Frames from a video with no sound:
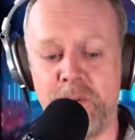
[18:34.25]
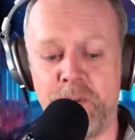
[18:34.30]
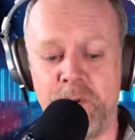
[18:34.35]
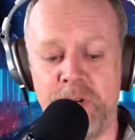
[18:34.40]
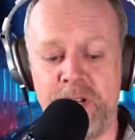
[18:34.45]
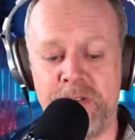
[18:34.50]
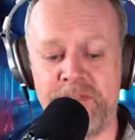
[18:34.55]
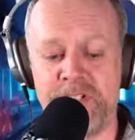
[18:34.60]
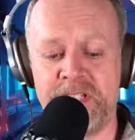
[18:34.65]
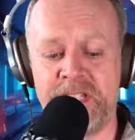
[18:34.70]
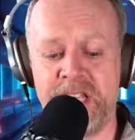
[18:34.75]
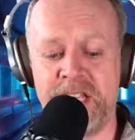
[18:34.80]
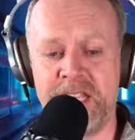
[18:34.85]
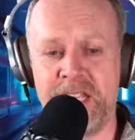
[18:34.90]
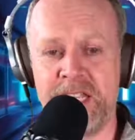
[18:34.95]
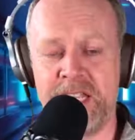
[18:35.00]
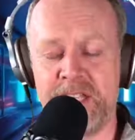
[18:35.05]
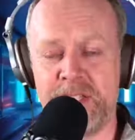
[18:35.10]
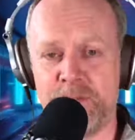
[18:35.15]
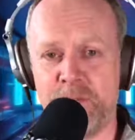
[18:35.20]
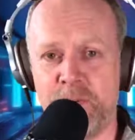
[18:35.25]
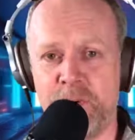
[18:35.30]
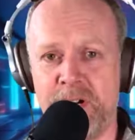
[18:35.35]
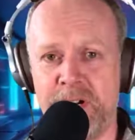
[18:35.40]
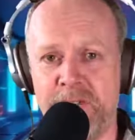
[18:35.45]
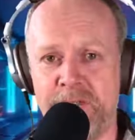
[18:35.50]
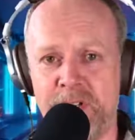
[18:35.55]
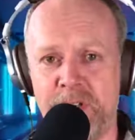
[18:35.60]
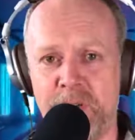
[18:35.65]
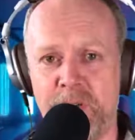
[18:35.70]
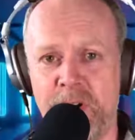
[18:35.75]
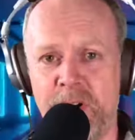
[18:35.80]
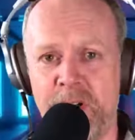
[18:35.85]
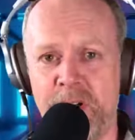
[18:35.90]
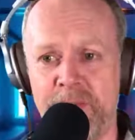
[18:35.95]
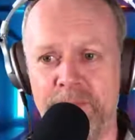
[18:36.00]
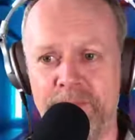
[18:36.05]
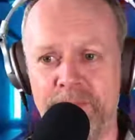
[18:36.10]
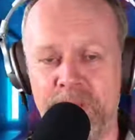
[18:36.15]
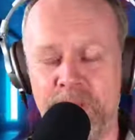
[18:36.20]
whatever day it is, wherever you
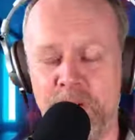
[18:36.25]
are.